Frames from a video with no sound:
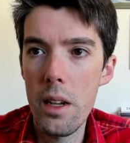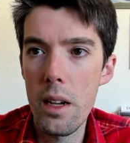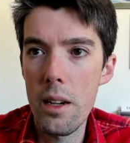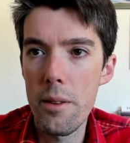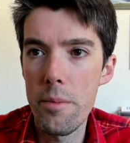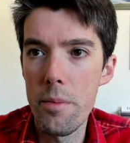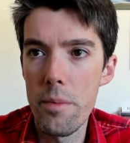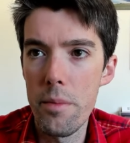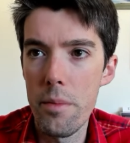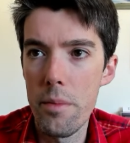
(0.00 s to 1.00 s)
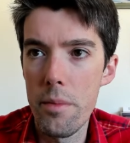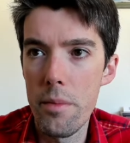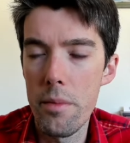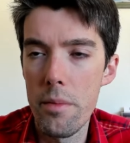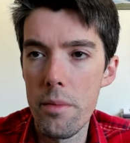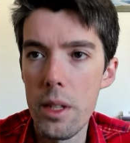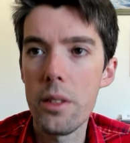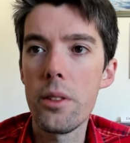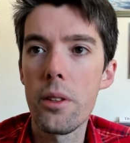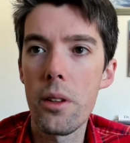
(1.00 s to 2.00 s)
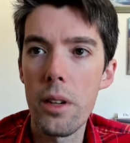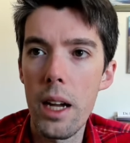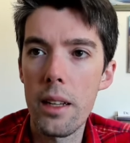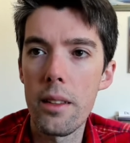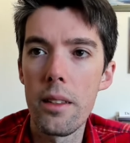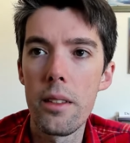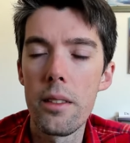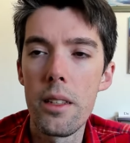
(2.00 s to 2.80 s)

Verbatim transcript: Um, just to correct, the,